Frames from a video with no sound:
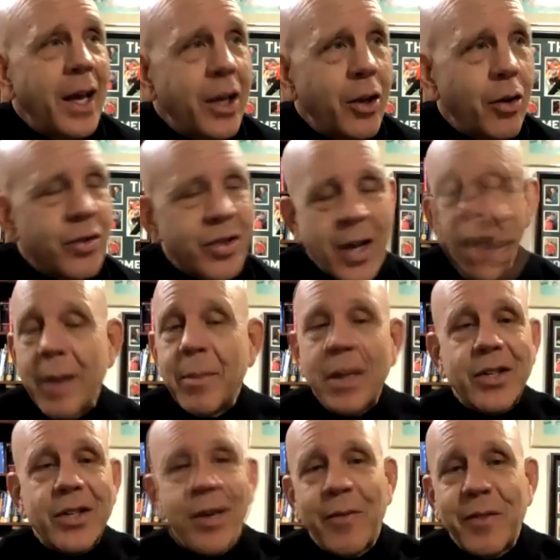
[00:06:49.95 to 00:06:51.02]
Sign
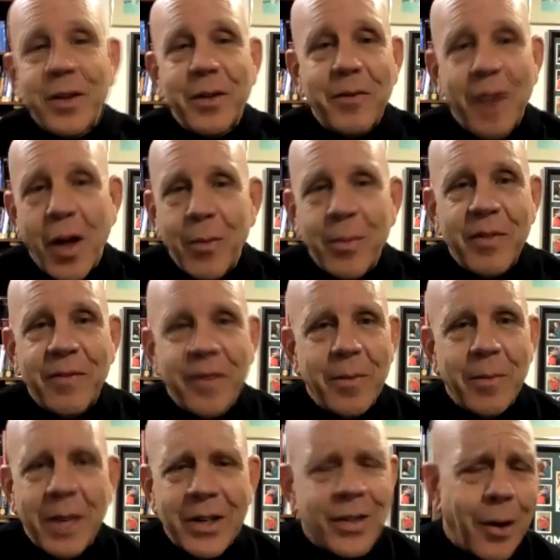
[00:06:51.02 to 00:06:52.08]
myself a development fee
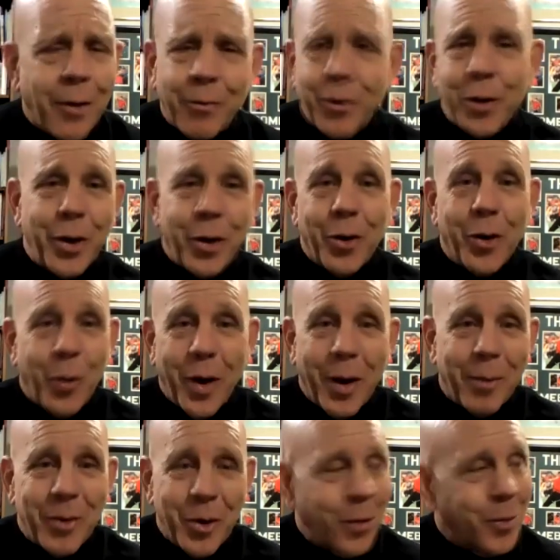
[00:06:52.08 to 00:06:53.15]
myself. Really don't know what
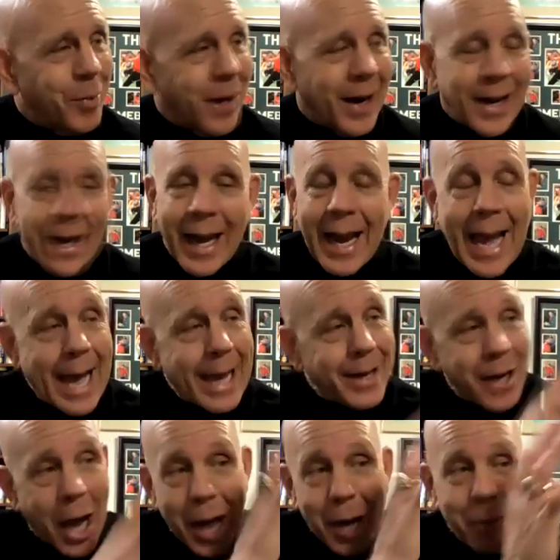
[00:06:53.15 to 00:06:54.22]
I'm doing, but I had
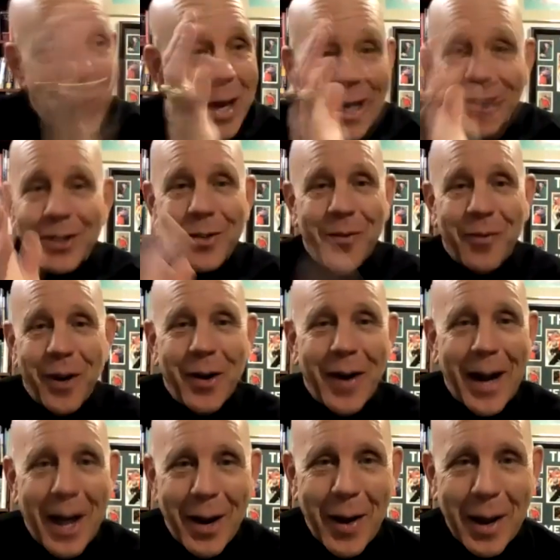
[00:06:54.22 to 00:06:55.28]
9 ways to figure out
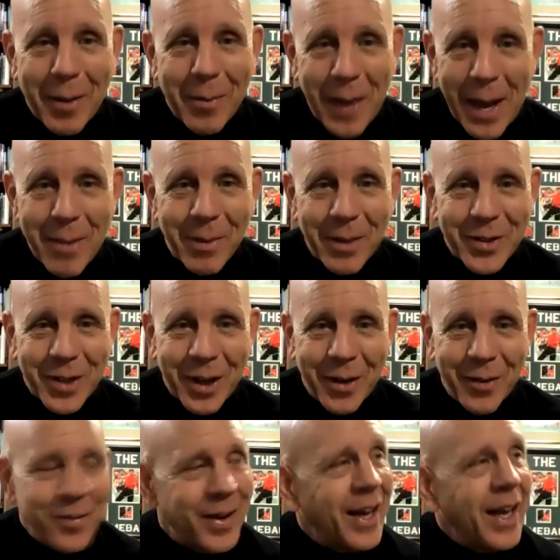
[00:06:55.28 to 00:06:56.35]
how I could pay
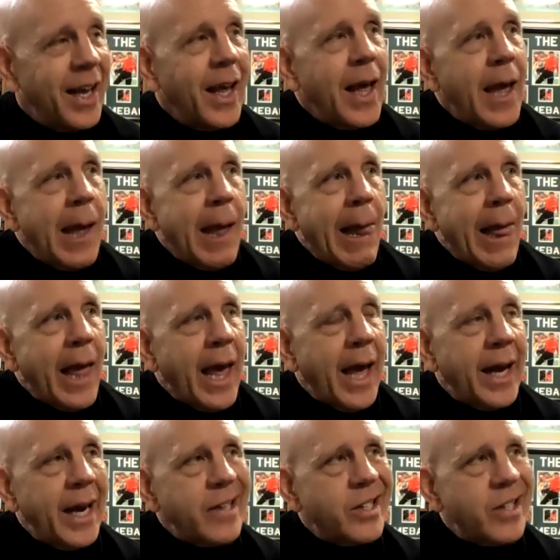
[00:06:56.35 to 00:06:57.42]
myself.
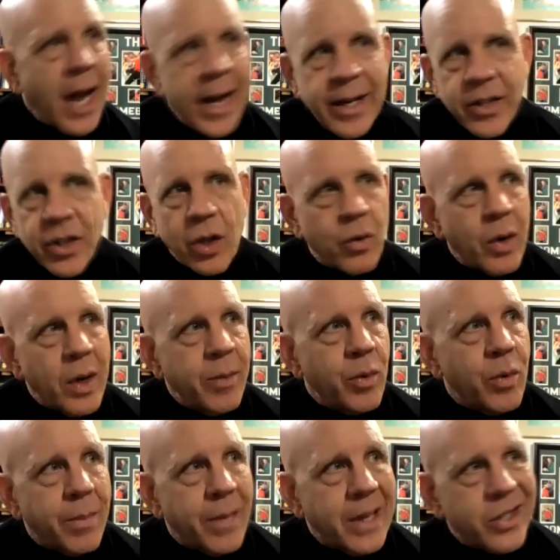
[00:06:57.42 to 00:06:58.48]
And I signed this agreement
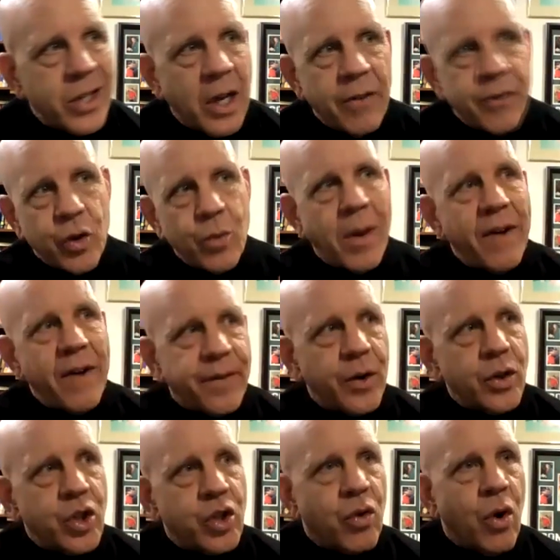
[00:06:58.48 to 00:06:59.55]
with myself, do my
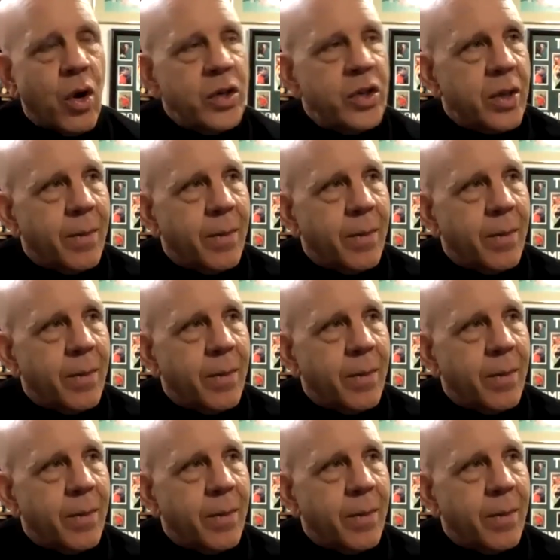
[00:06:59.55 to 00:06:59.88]
first tranche.